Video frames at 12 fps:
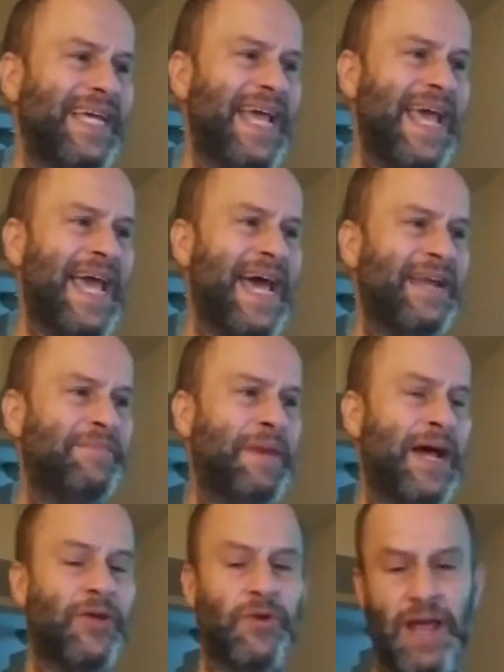and
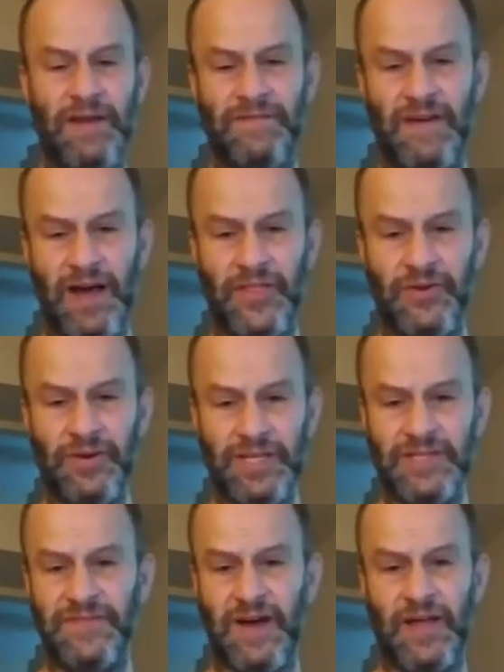my grandfather,
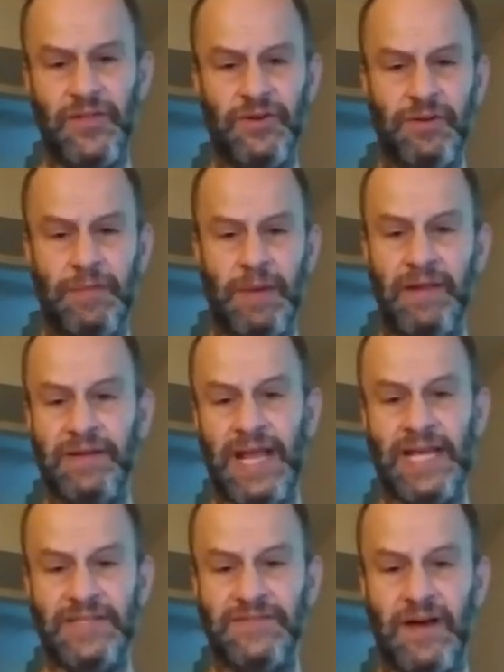his father, and my
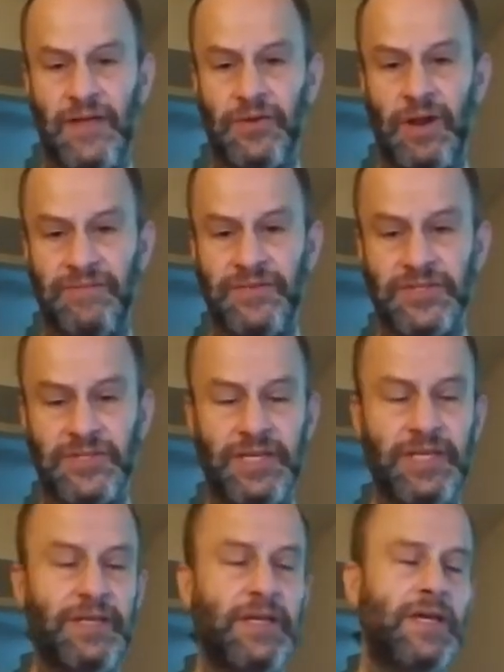dad's father,
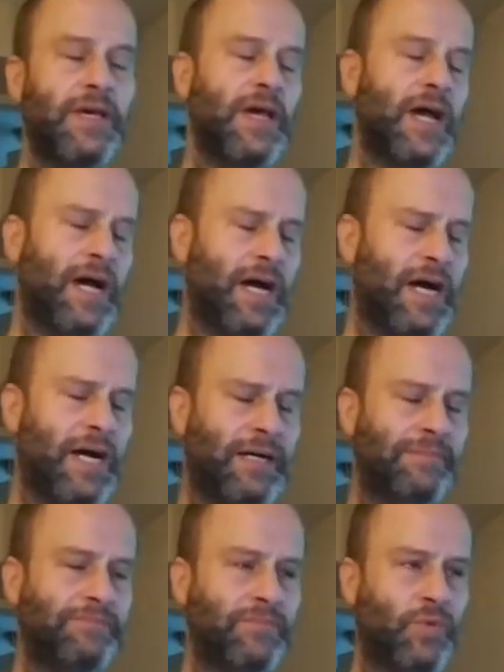obviously,
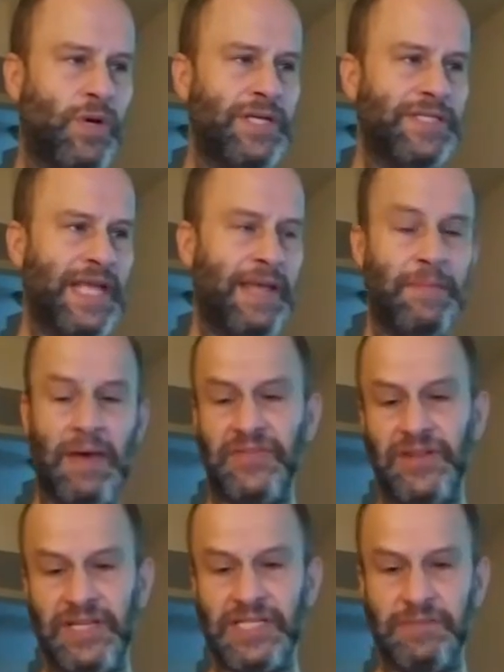um, was a
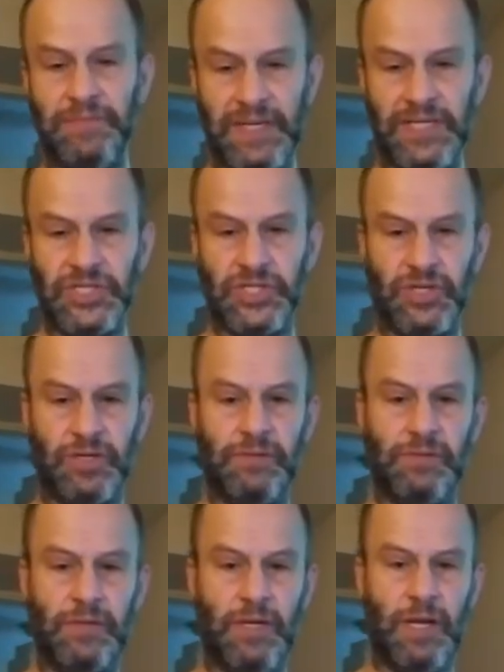Methodist minister
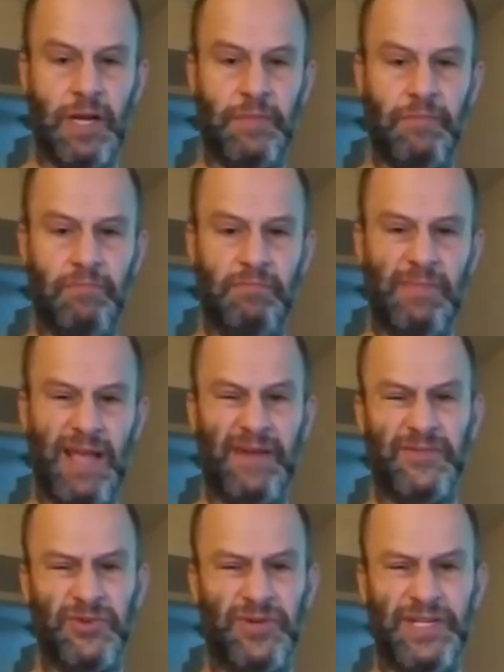um,
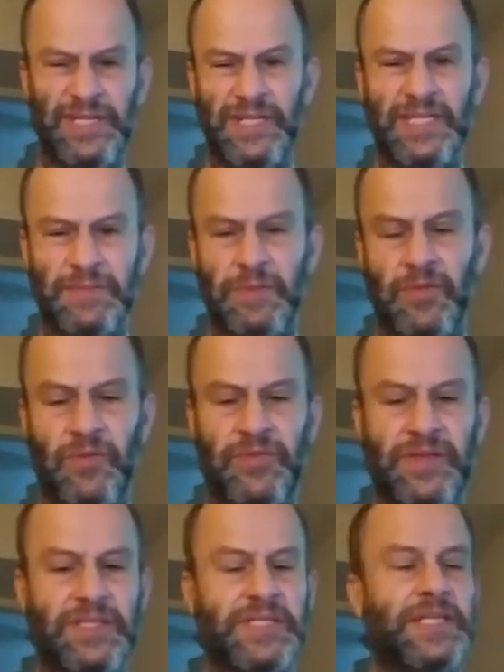after he did some other
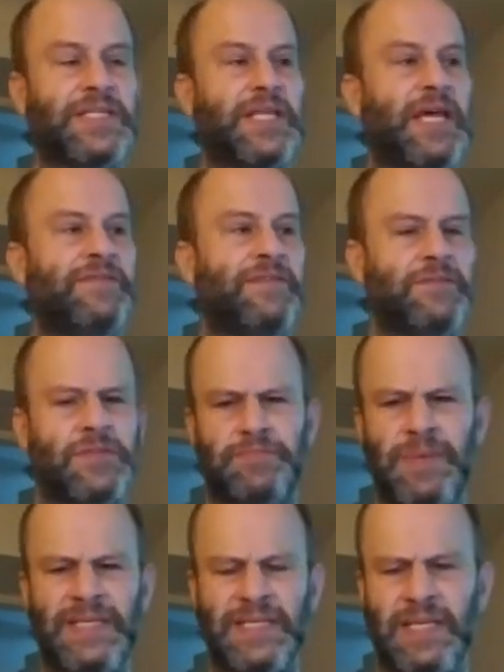things in his life. He was
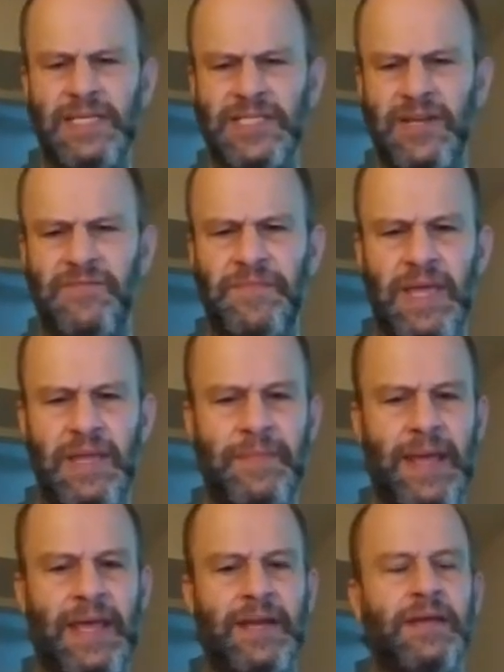basically a self made
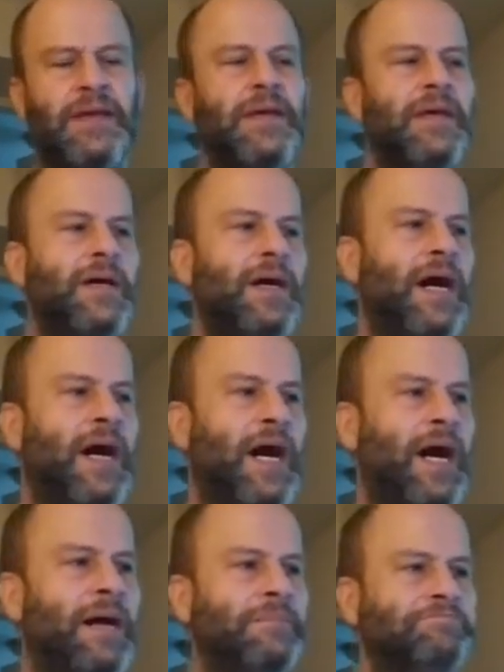man,
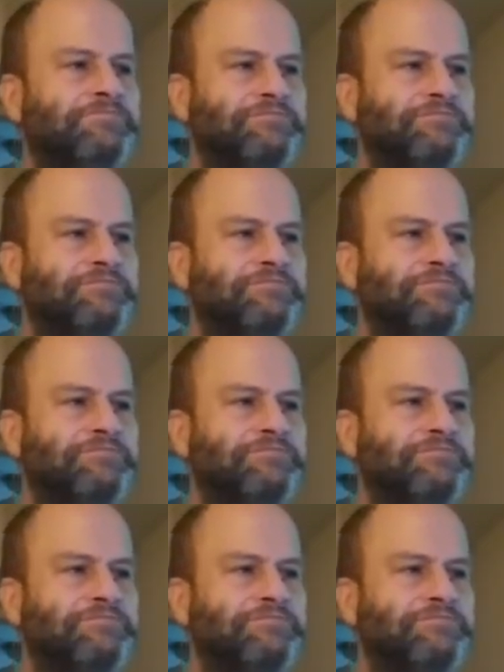um,